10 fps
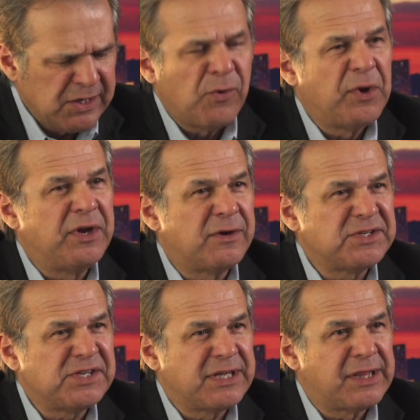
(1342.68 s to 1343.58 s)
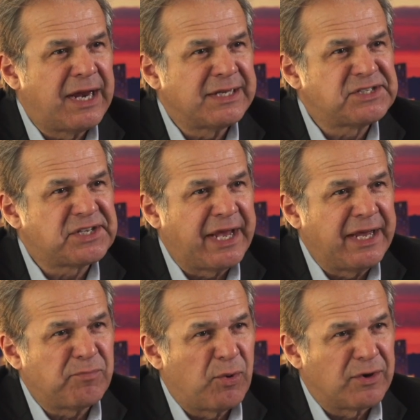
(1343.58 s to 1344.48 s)
We don't see a lot of
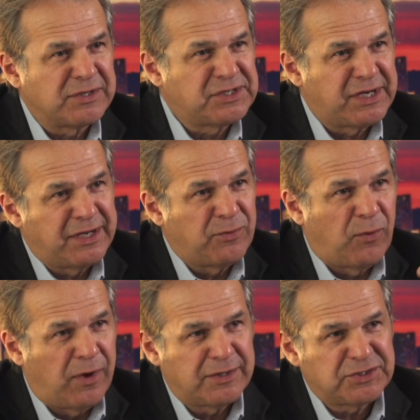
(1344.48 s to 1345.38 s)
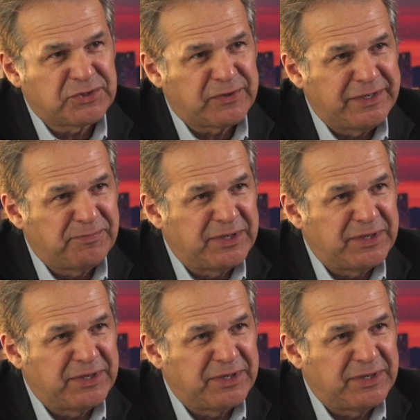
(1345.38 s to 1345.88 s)
skateboards on Wall Street,